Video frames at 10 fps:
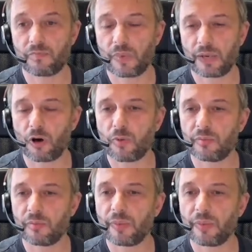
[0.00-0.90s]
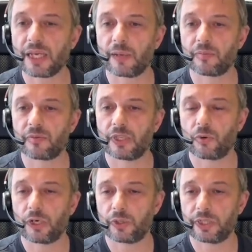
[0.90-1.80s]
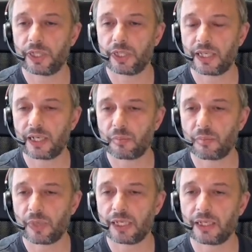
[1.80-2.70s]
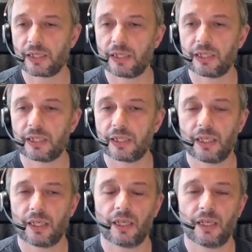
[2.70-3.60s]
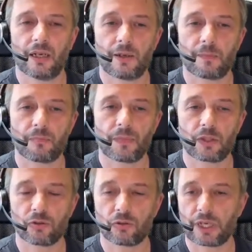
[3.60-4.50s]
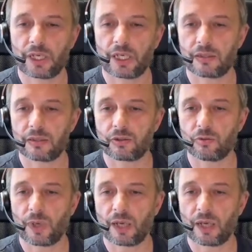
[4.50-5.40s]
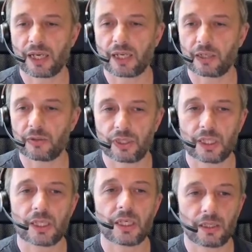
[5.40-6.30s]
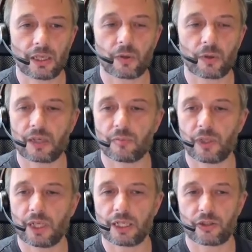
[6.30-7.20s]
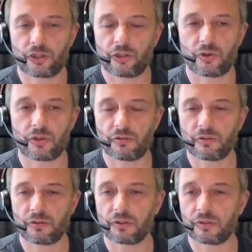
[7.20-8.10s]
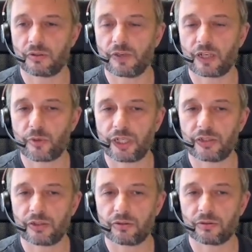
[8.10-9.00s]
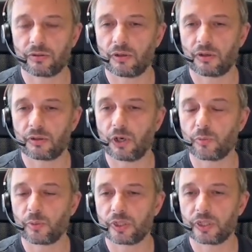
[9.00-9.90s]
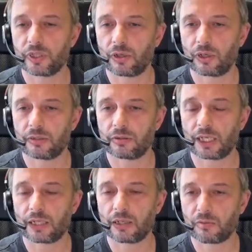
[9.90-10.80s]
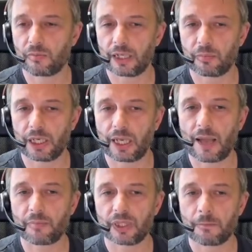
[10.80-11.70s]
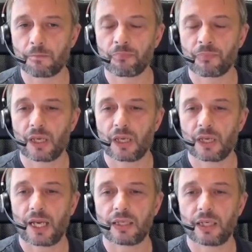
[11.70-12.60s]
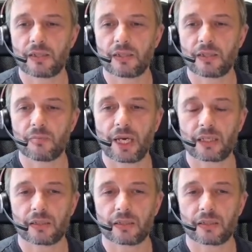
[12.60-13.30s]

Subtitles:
my mobile banking app, where I already set up my identity to log into my bank account. In our example, I just use the fingerprint to unlock my app, and then the bank